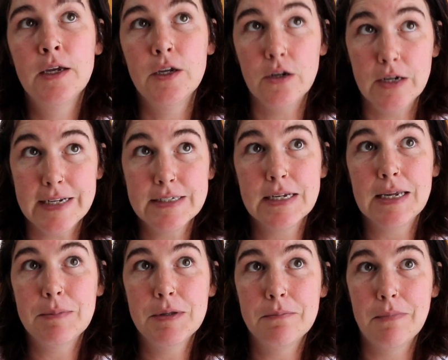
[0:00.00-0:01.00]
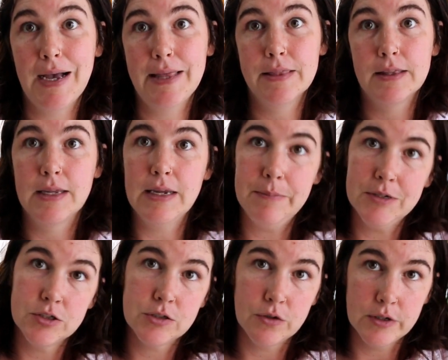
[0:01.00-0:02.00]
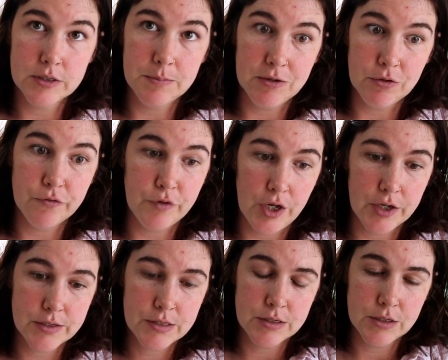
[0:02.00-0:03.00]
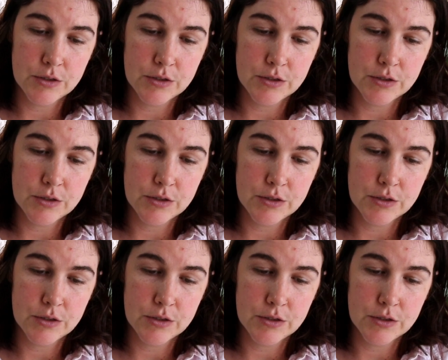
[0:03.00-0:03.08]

you need to keep in mind that the image is going to be reversed.